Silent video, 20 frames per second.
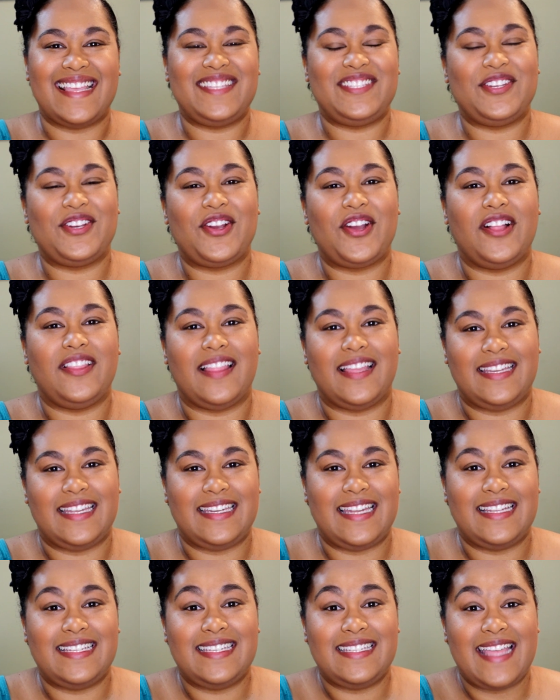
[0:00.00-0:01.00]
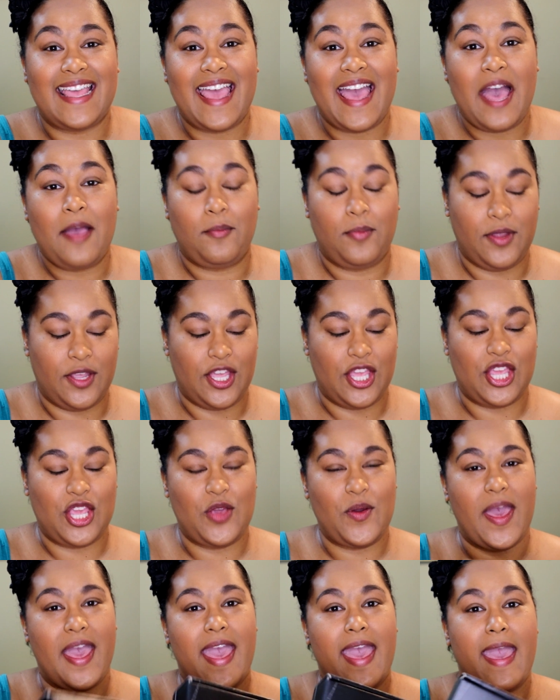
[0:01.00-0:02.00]
It's your girl London, and today I'm bringing
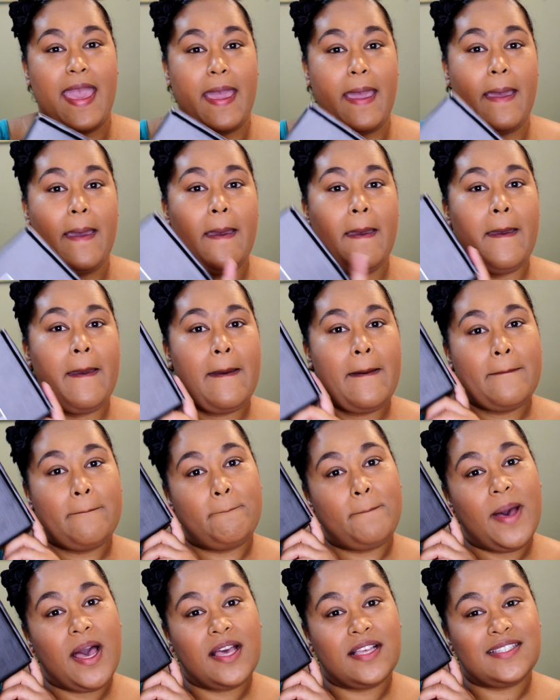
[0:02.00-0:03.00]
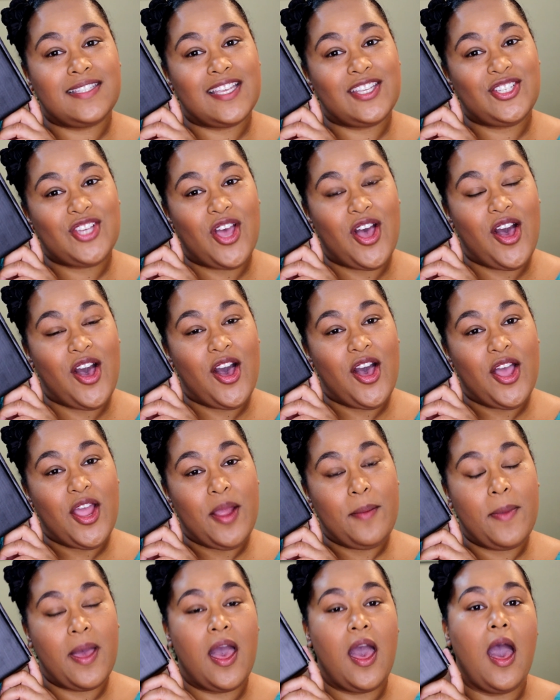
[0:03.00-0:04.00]
you a
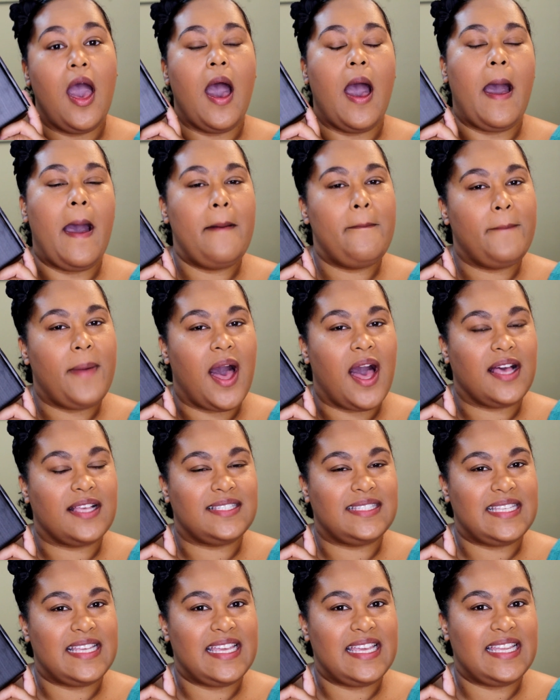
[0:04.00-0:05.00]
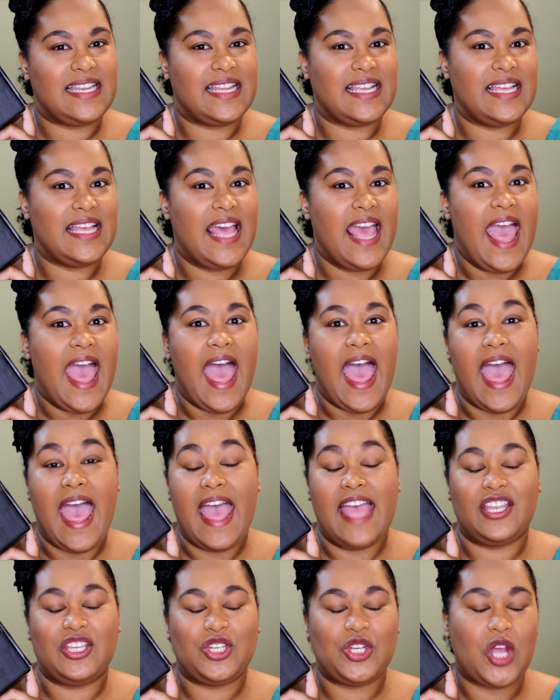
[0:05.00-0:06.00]
BoxyCharm unboxing
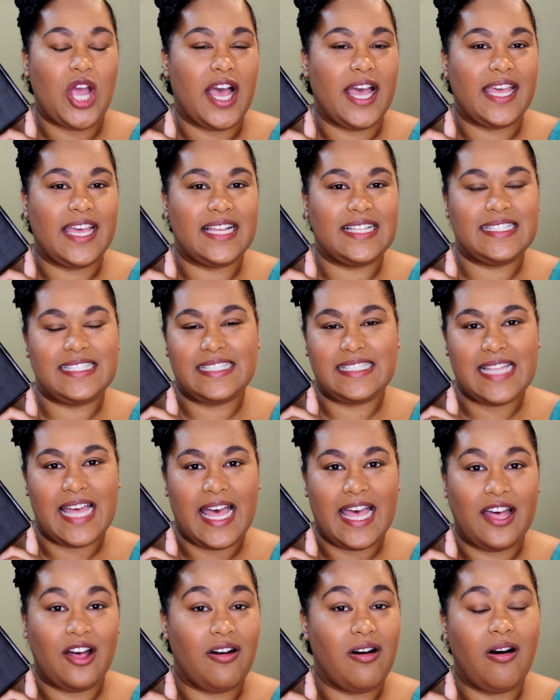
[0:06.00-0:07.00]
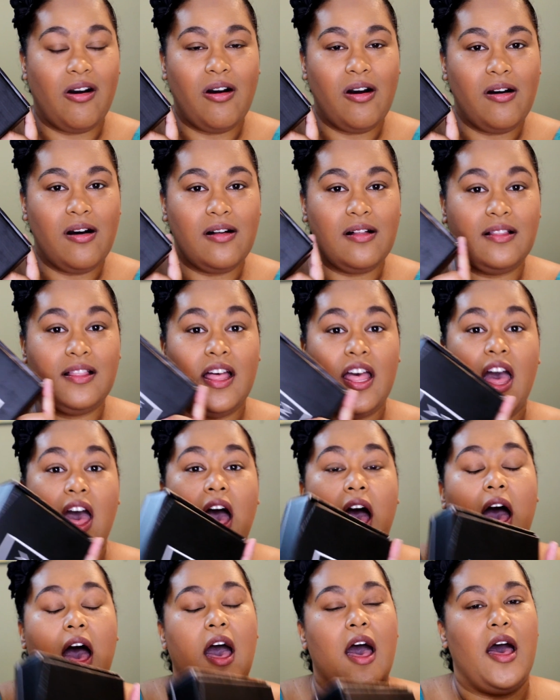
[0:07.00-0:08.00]
and try-on style haul,
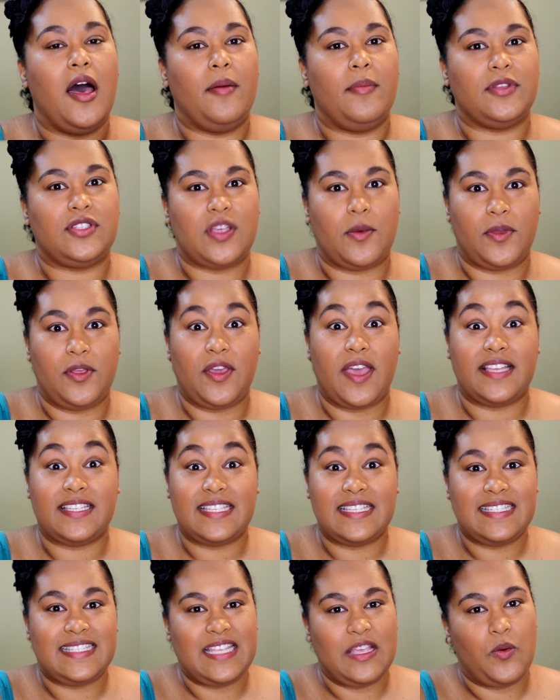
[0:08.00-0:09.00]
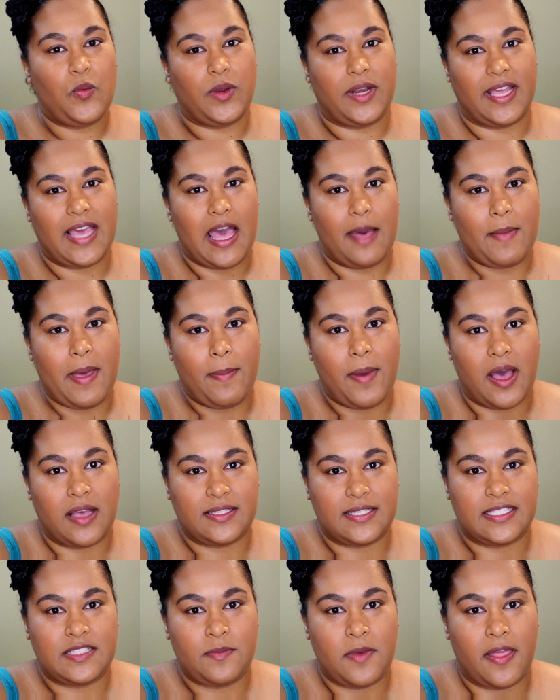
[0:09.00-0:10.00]
um, so you guys can see what I got in my
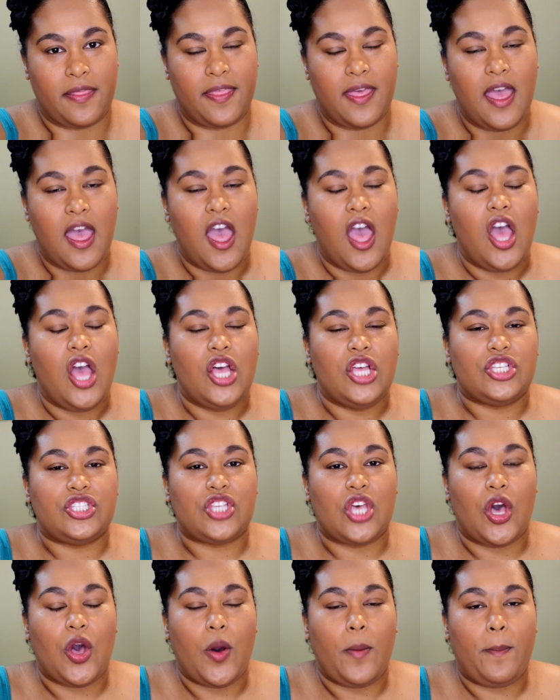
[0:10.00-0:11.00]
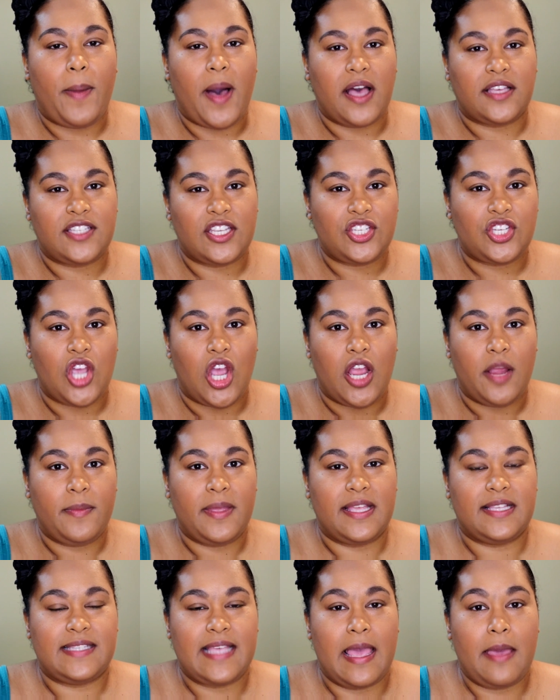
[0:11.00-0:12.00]
box this month. So BoxyCharm
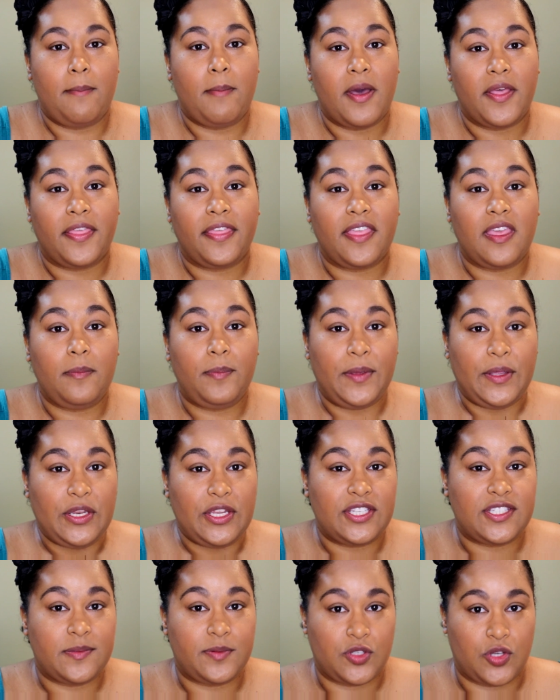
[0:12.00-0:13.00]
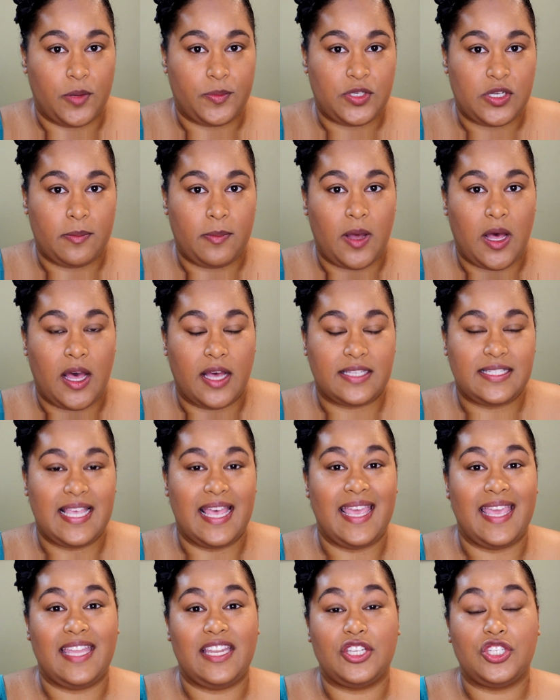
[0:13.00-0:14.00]
is a monthly beauty subscription box.
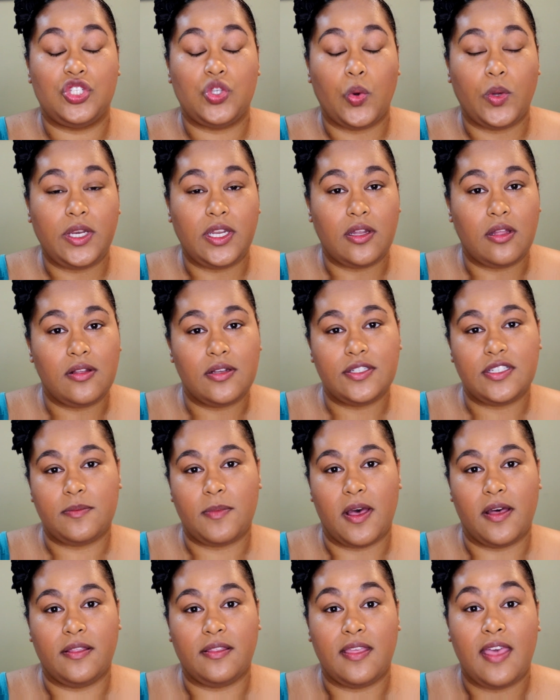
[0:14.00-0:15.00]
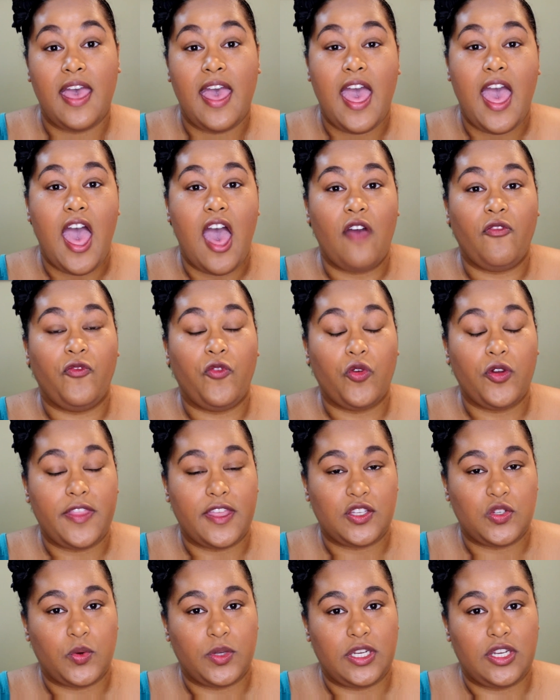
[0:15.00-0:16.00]
It is twenty dollars a month, and for
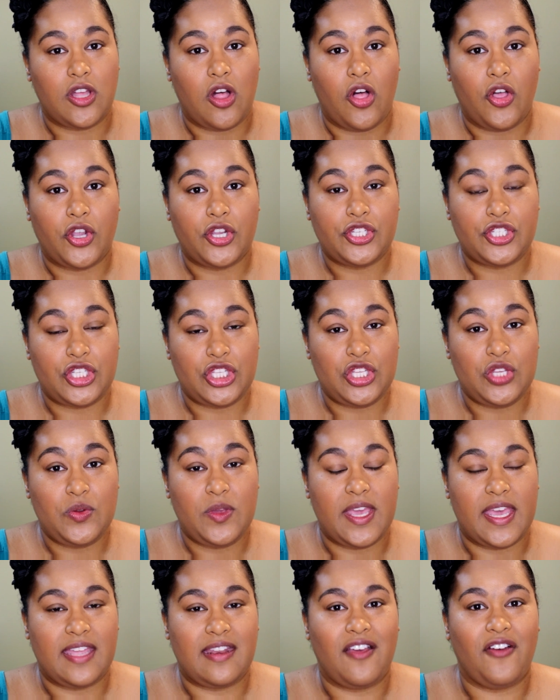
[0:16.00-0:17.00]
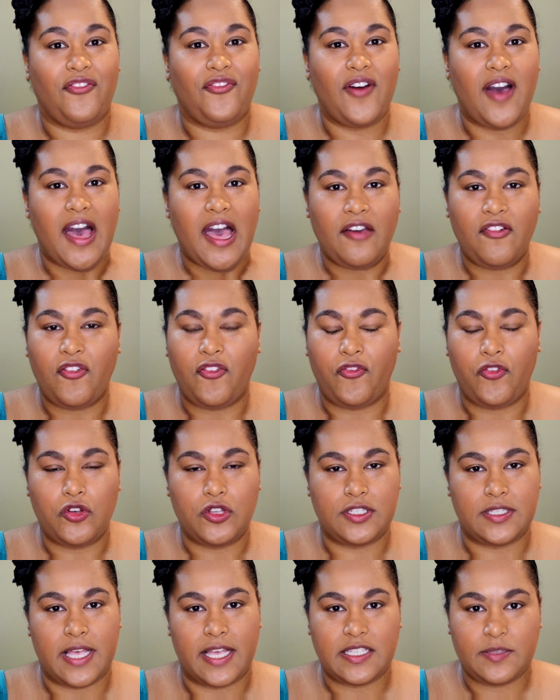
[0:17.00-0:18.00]
that twenty dollars you get five
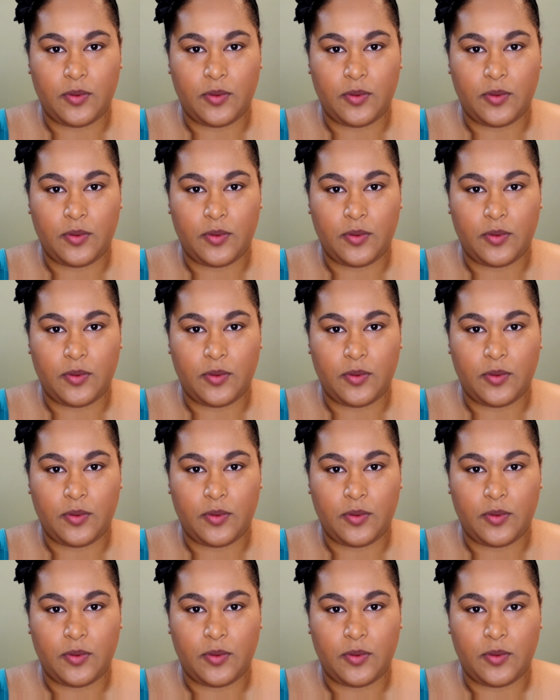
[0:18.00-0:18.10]
full-size